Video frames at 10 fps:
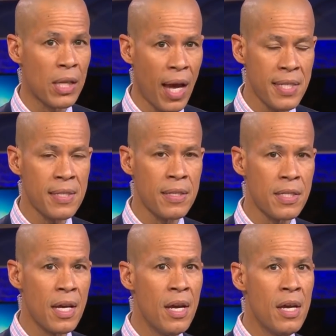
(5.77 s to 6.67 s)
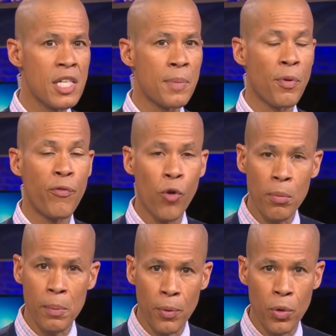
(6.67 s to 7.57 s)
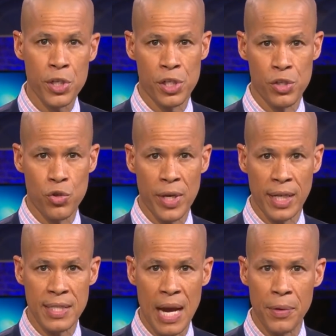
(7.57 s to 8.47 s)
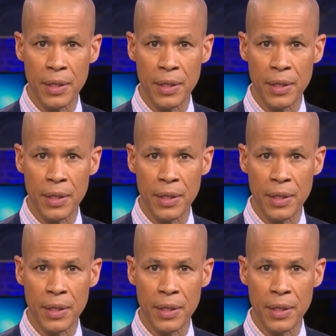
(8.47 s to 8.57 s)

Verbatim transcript: license to perform abortions. Joining us now with